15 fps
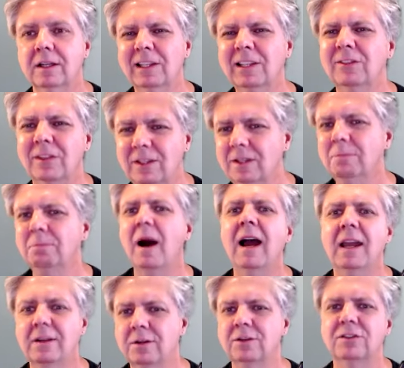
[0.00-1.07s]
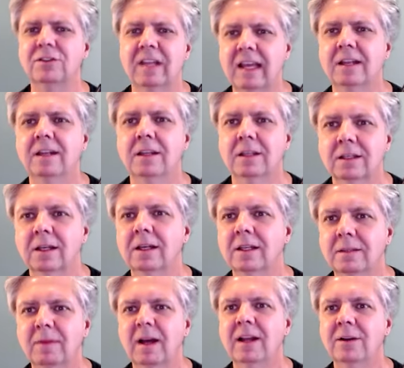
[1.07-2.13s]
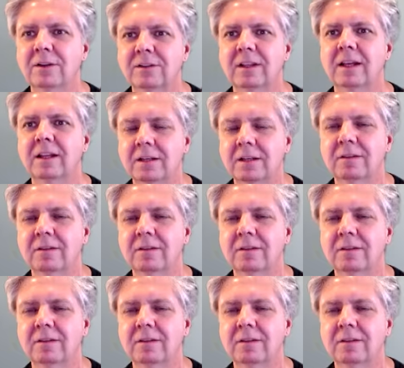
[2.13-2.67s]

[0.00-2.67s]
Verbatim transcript: at least in my understanding. In my understanding, you